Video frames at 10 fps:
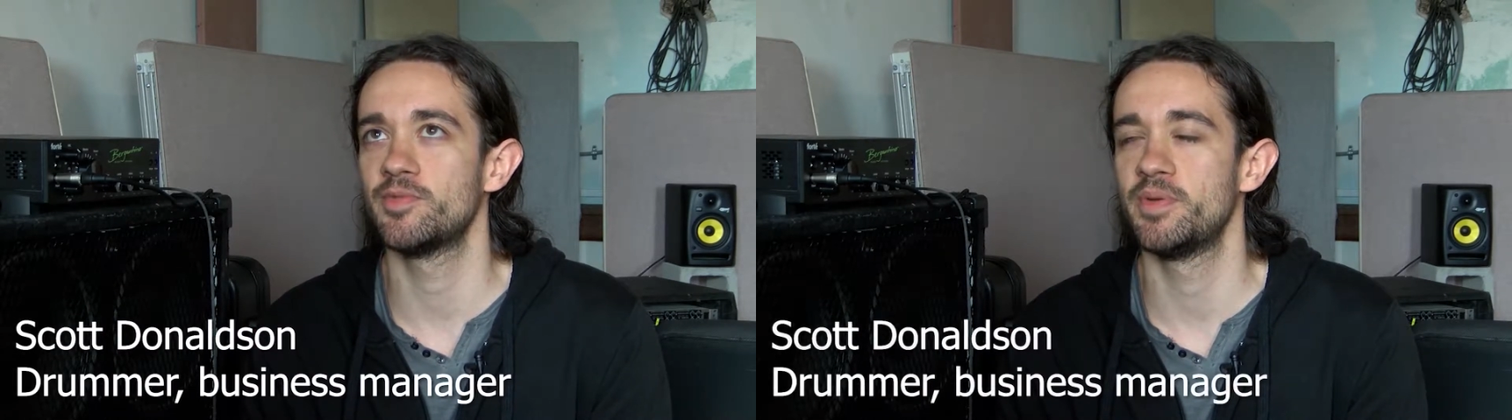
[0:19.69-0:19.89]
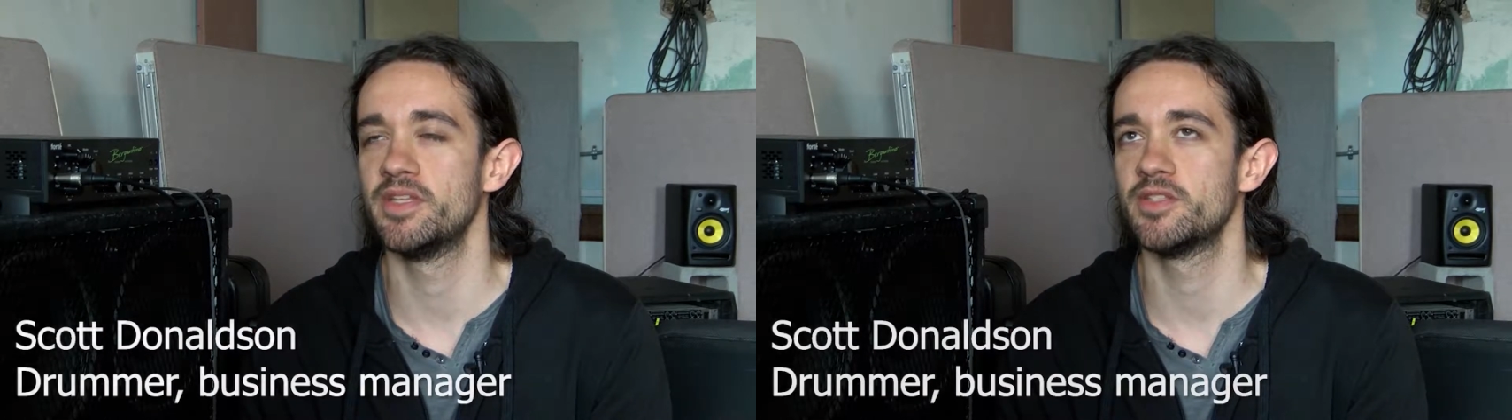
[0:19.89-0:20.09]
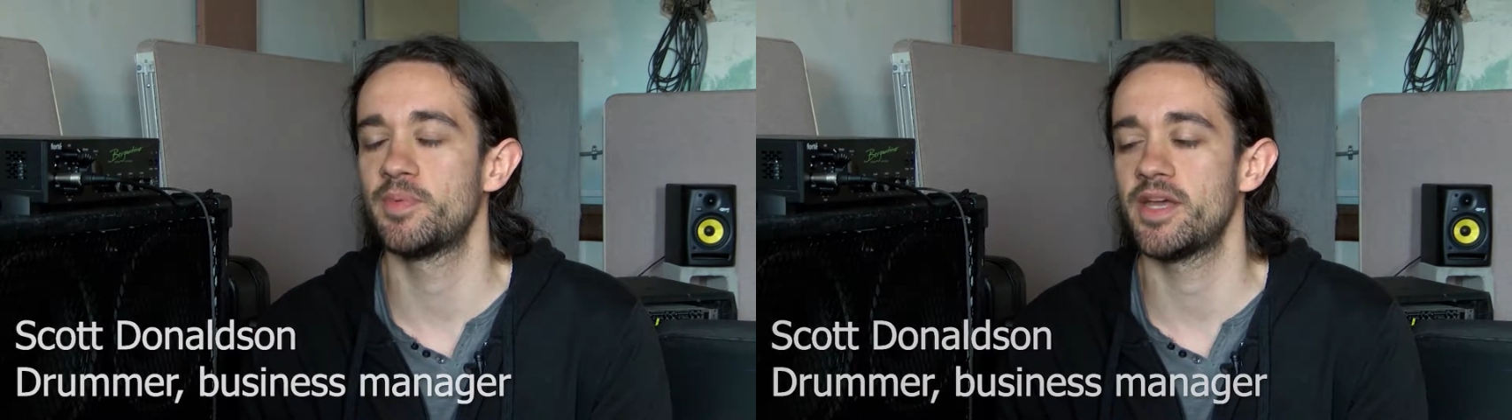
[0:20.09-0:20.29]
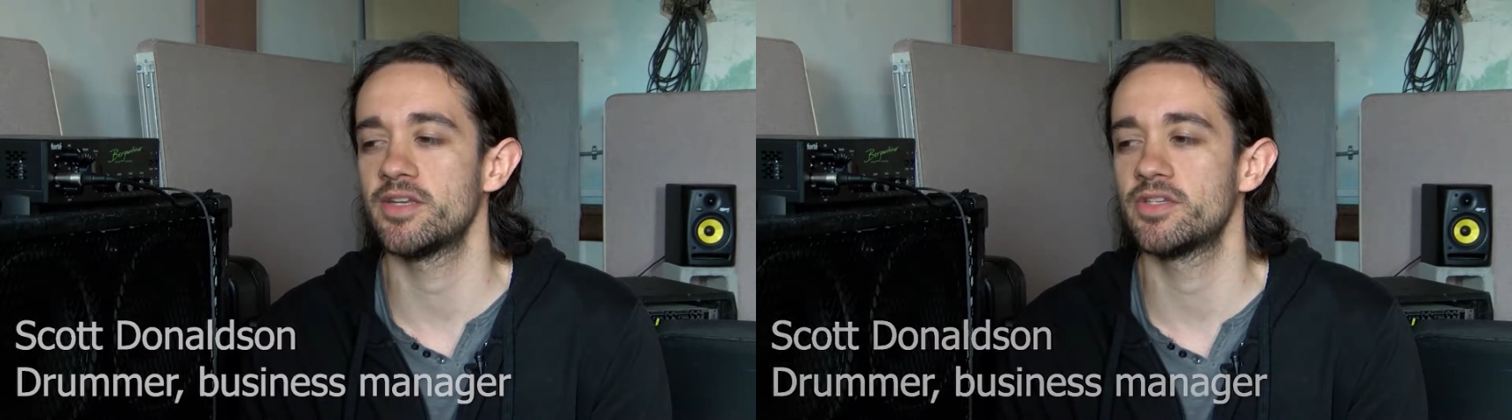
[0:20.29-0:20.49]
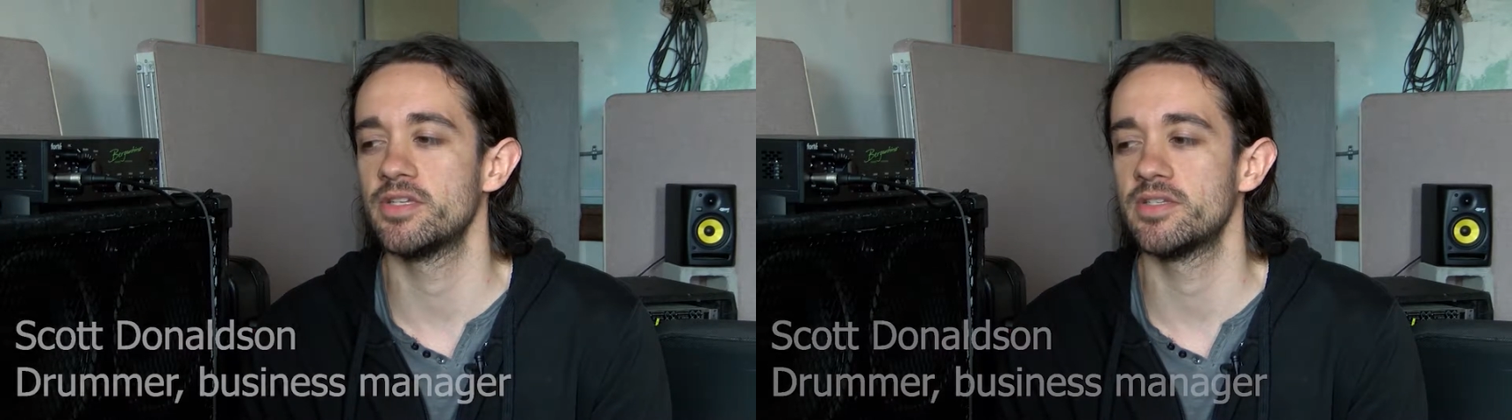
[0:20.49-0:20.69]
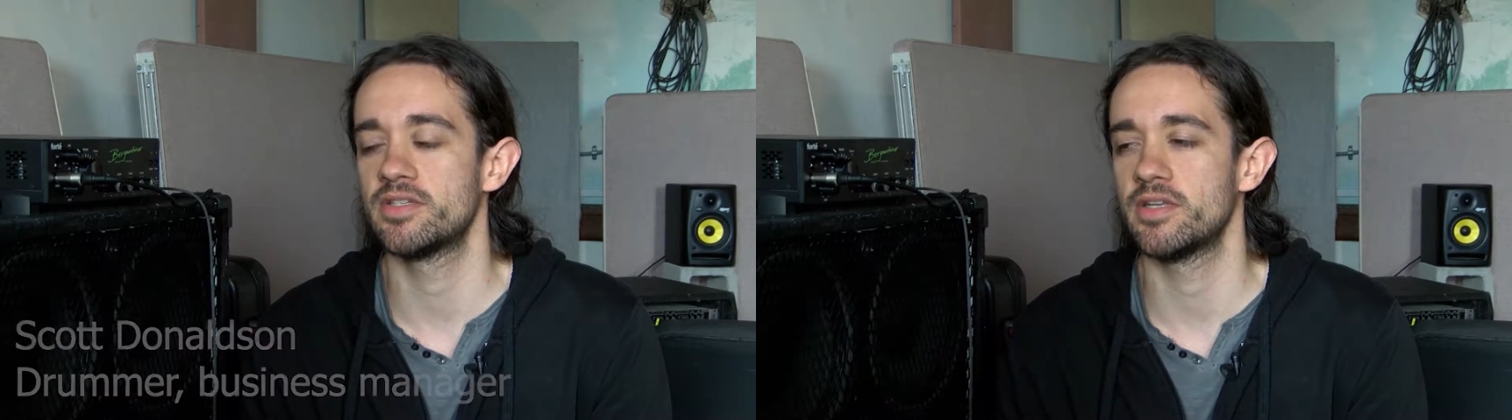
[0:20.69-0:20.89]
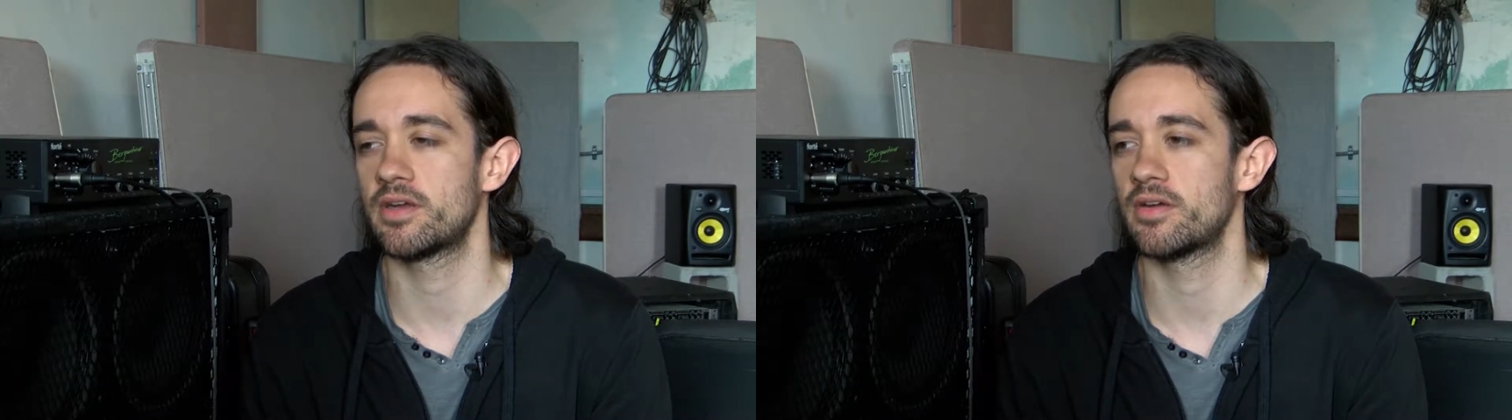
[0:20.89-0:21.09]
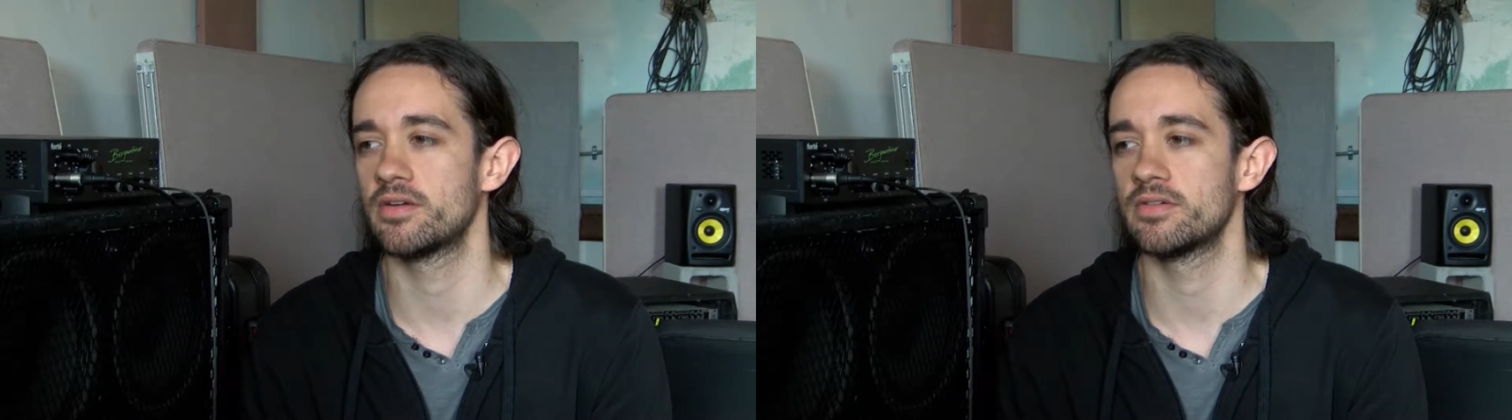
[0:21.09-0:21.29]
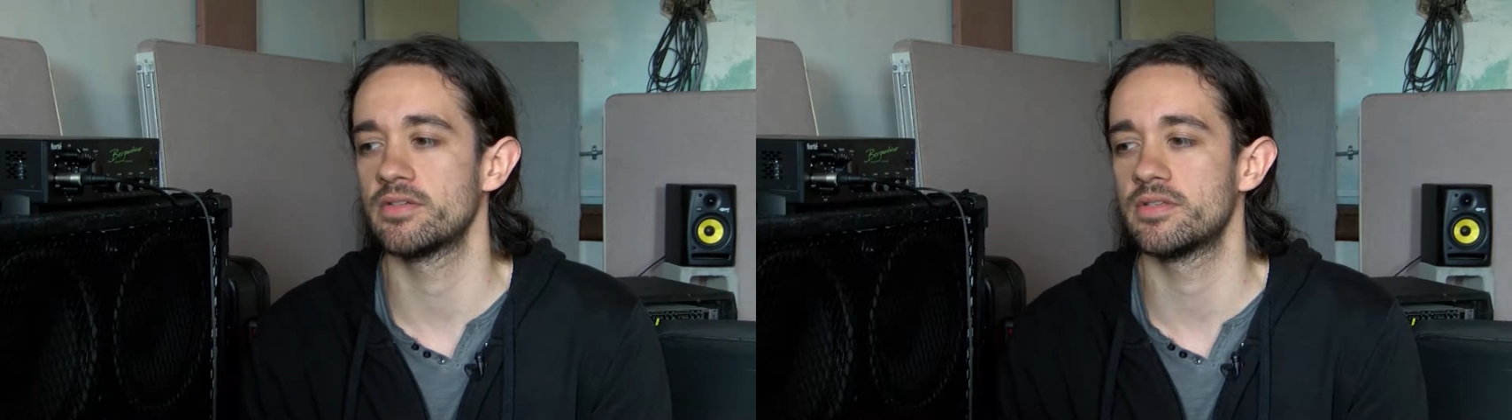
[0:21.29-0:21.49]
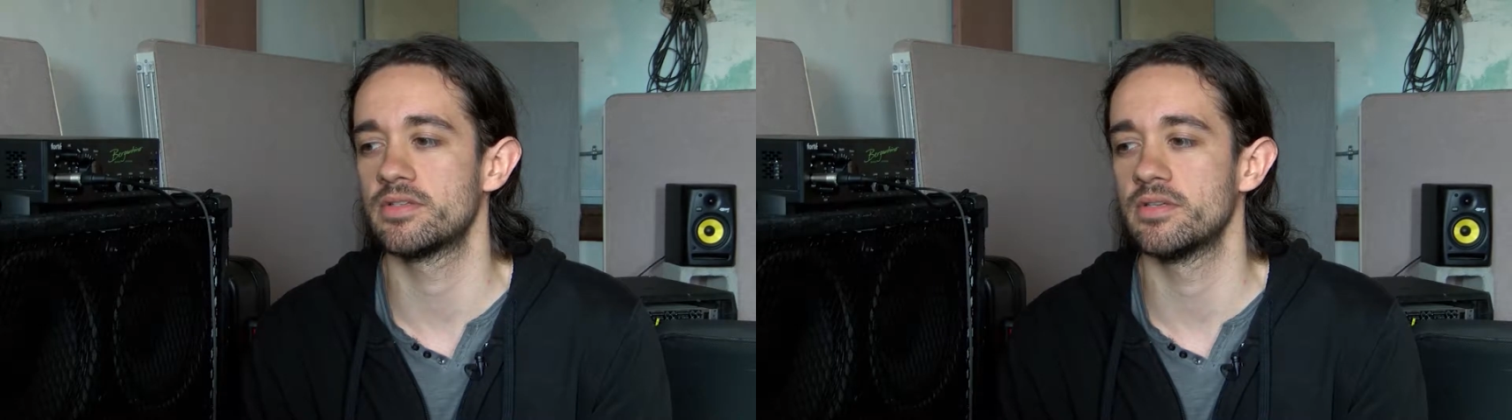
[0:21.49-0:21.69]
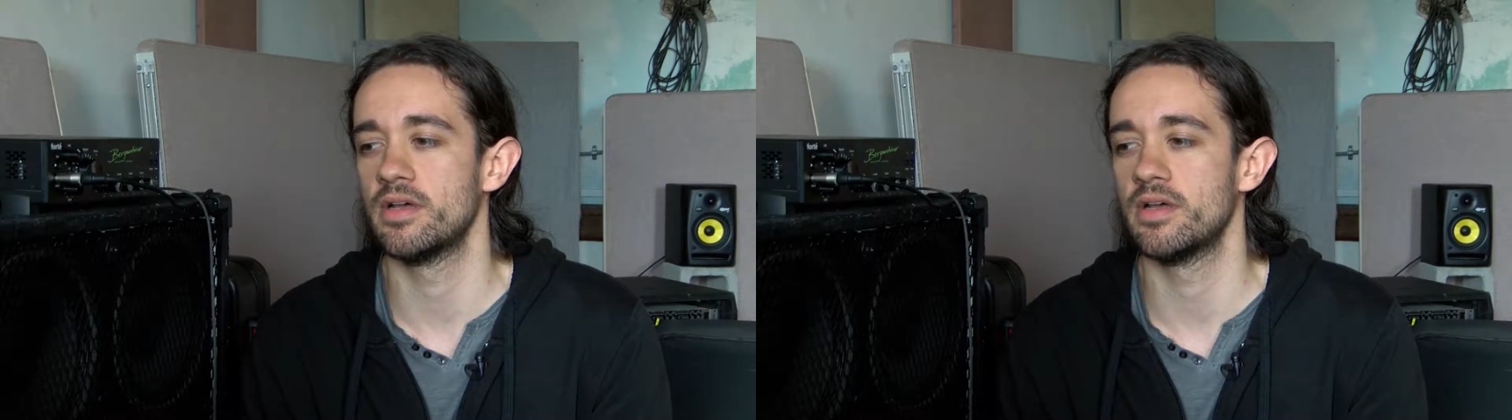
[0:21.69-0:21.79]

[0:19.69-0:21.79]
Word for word: pins, patches, stickers.